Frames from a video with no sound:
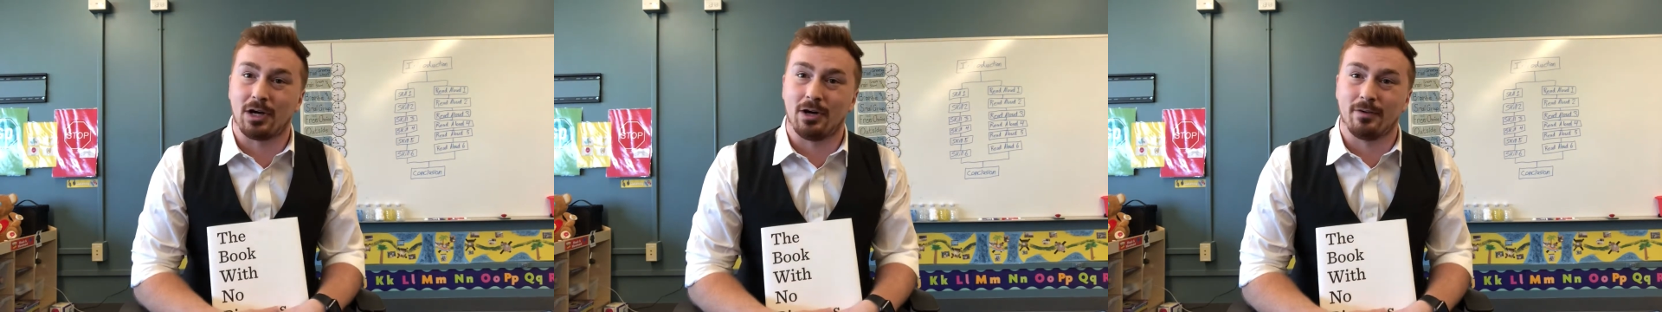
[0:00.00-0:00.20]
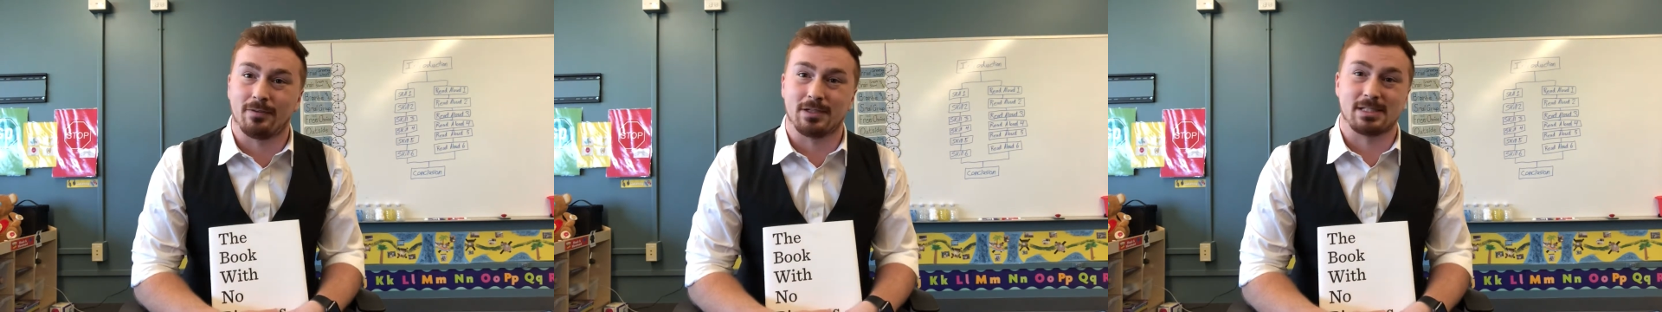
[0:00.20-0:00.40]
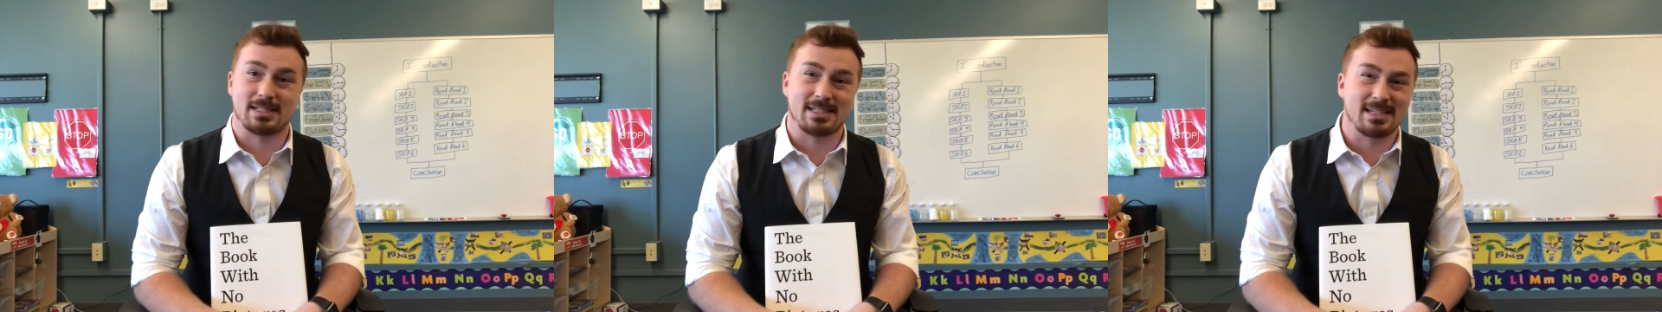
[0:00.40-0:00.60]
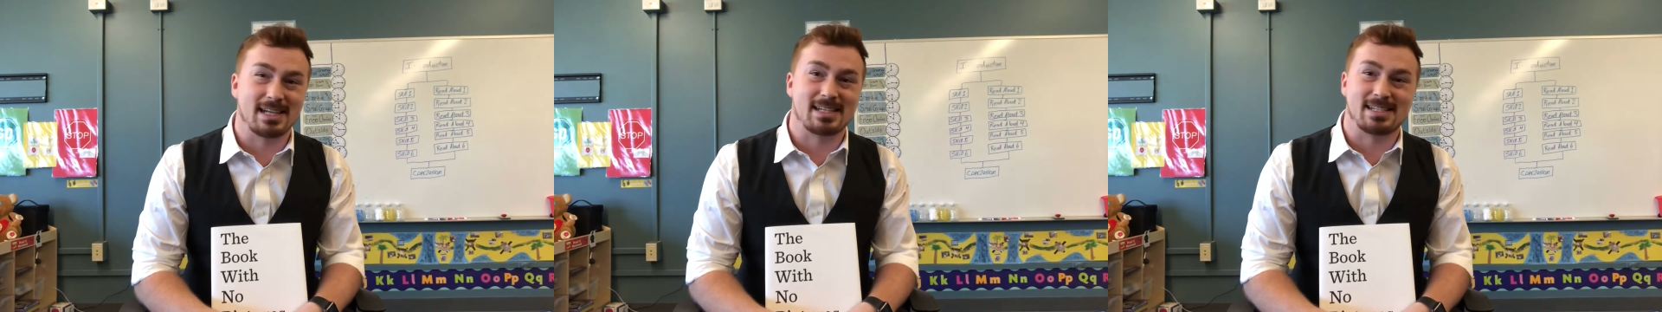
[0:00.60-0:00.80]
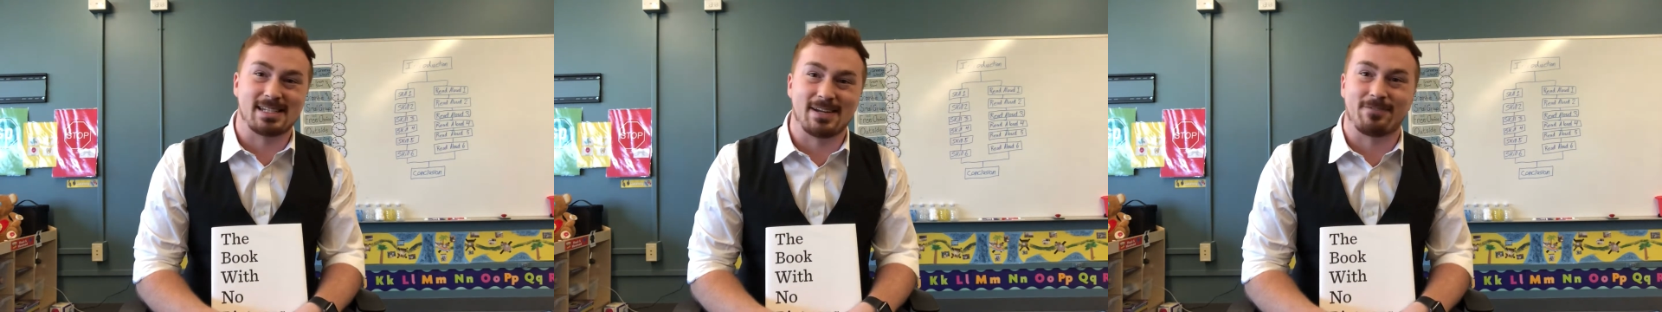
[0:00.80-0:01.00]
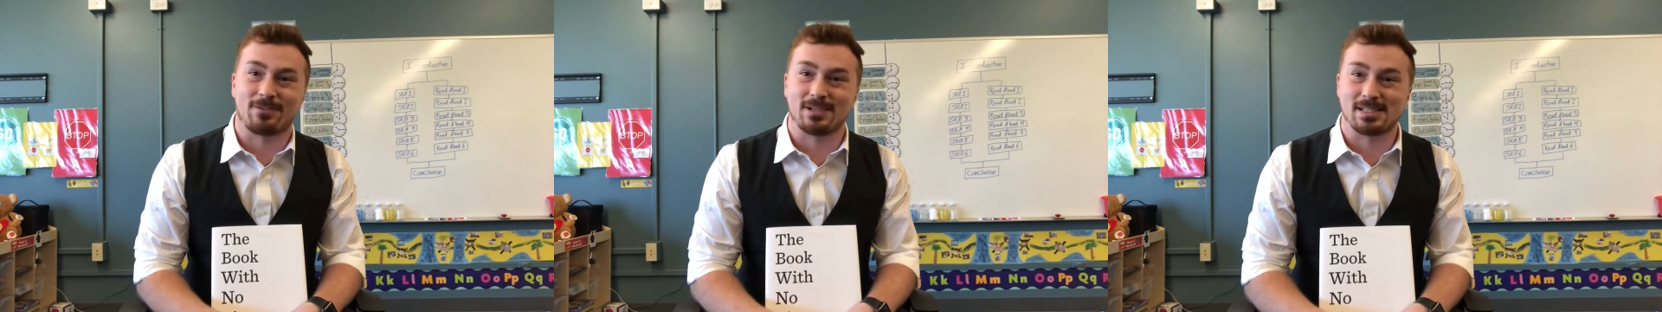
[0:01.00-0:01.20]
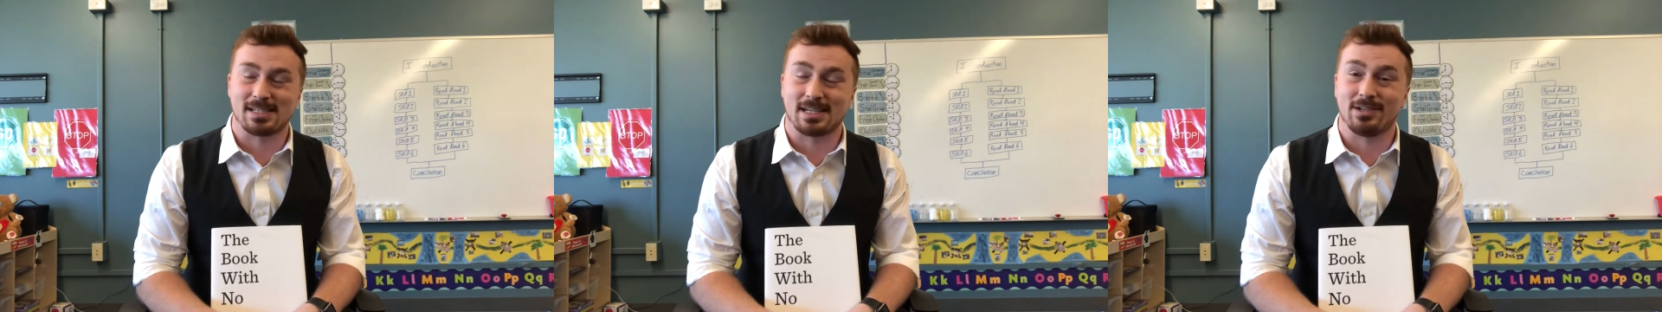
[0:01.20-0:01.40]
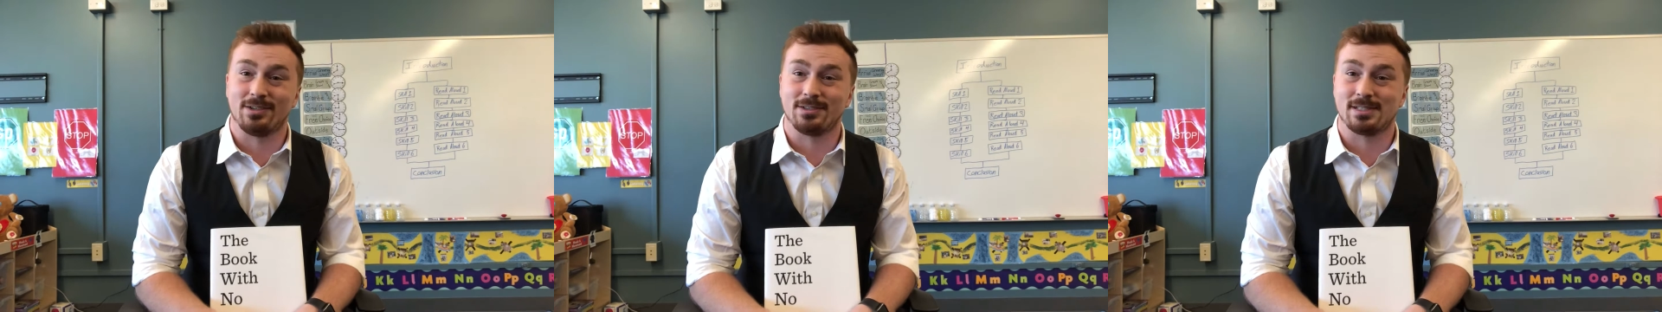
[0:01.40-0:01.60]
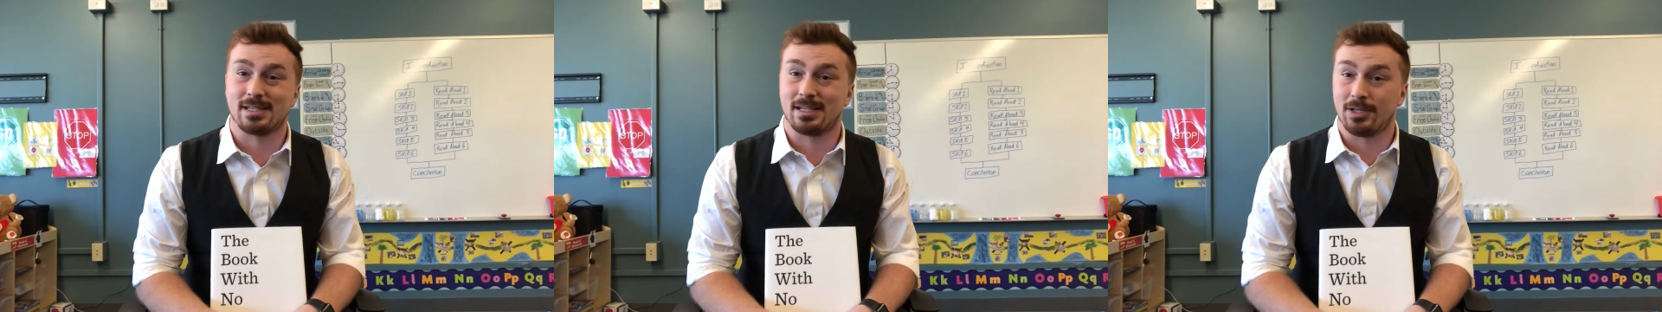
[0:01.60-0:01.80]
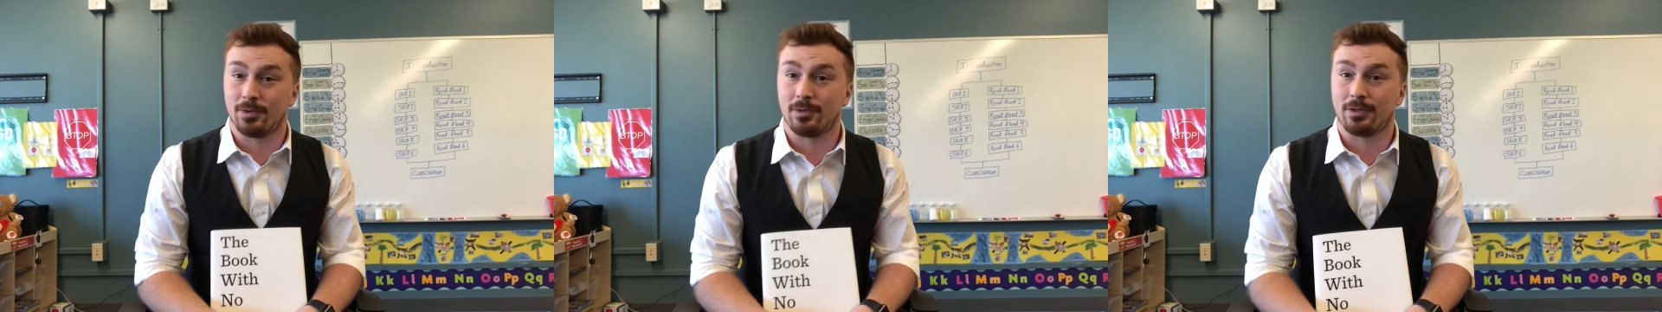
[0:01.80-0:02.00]
over six different skills
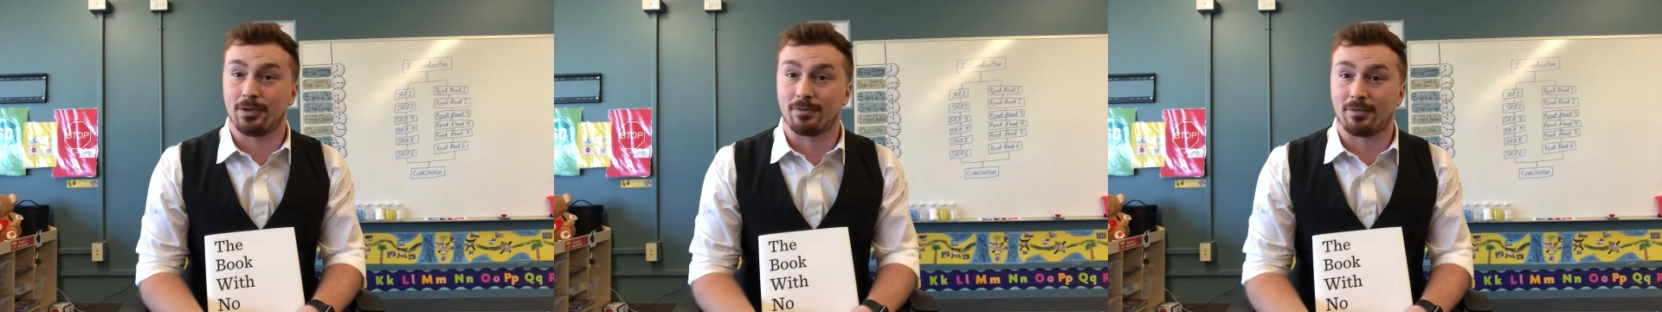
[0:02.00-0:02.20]
that you and your